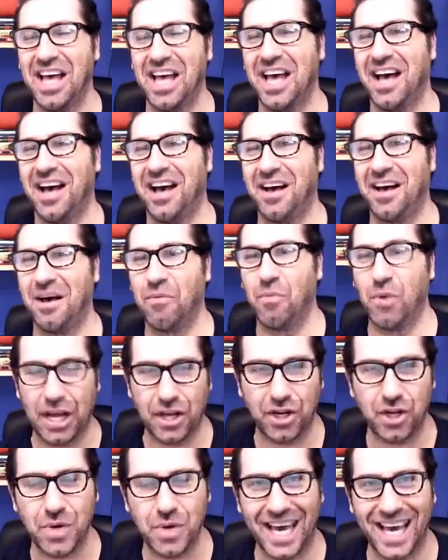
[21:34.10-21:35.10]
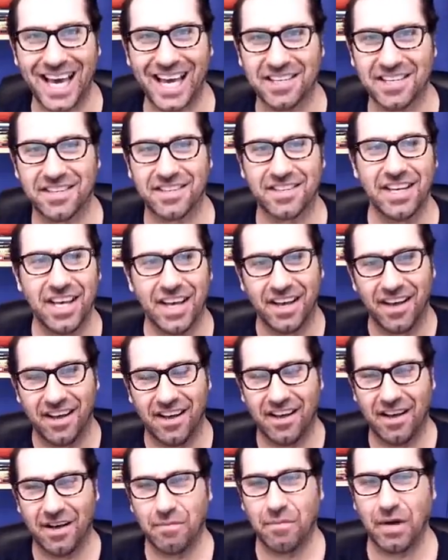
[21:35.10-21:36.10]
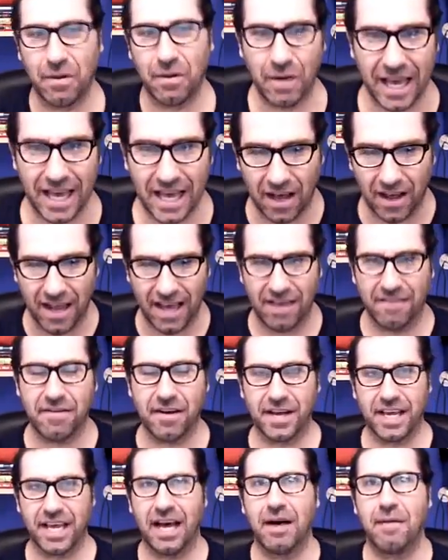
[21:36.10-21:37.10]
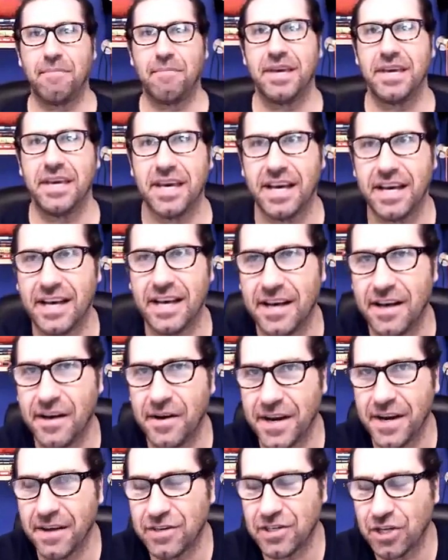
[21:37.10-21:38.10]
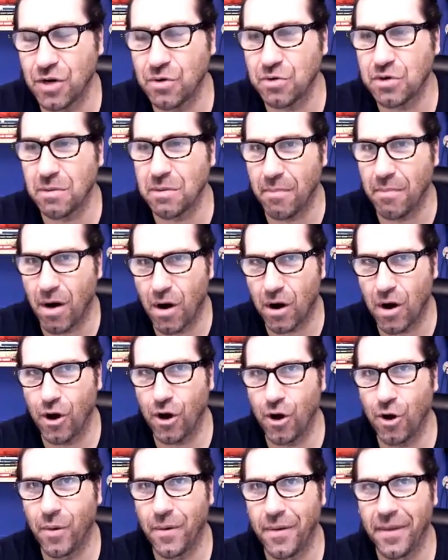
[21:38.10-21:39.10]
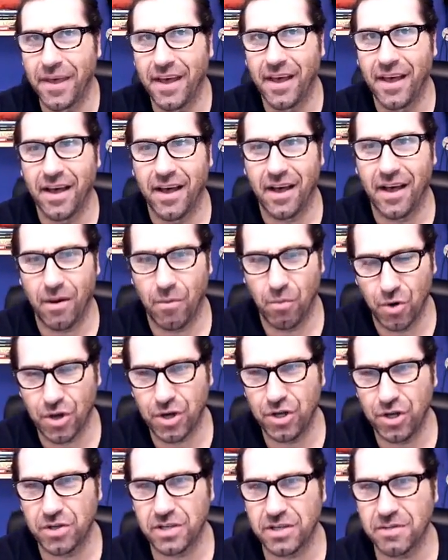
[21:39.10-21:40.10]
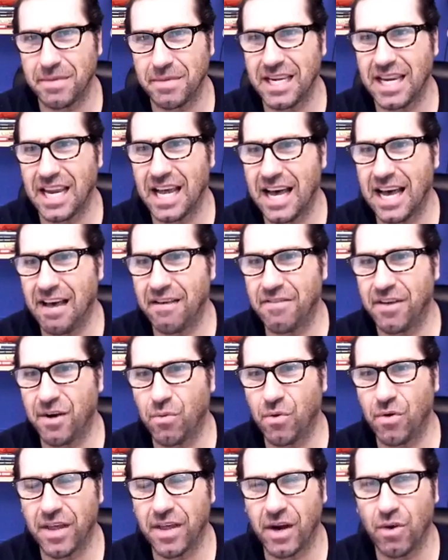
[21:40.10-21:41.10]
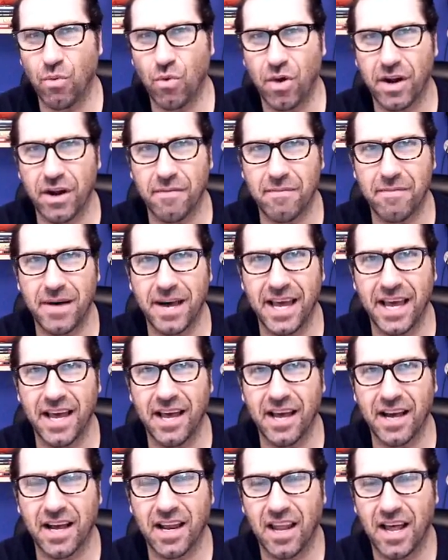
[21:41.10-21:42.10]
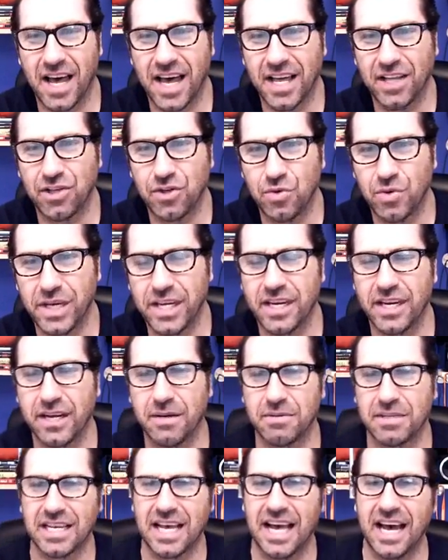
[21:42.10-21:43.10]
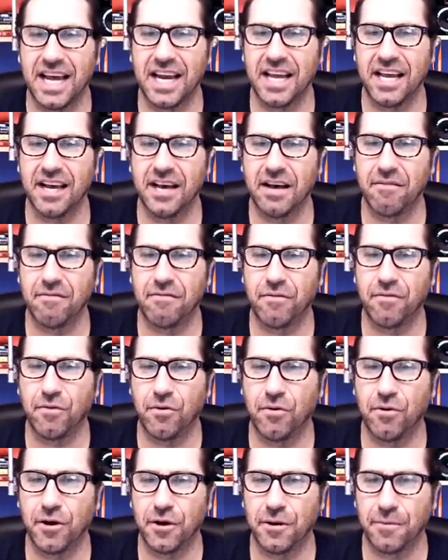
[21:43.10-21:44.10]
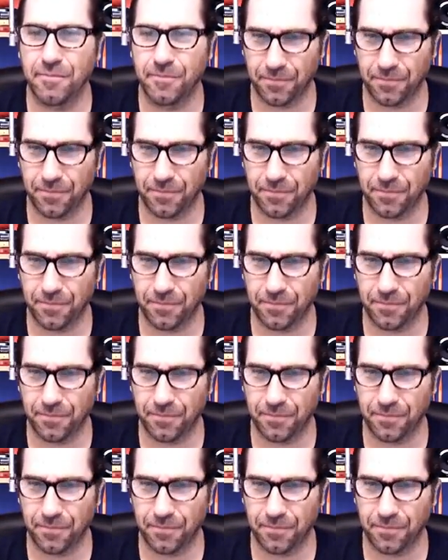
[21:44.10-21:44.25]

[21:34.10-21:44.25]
When I do guests, I'll be on a show tomorrow. We're using BeLive. They're one of my clients who ended up signing up for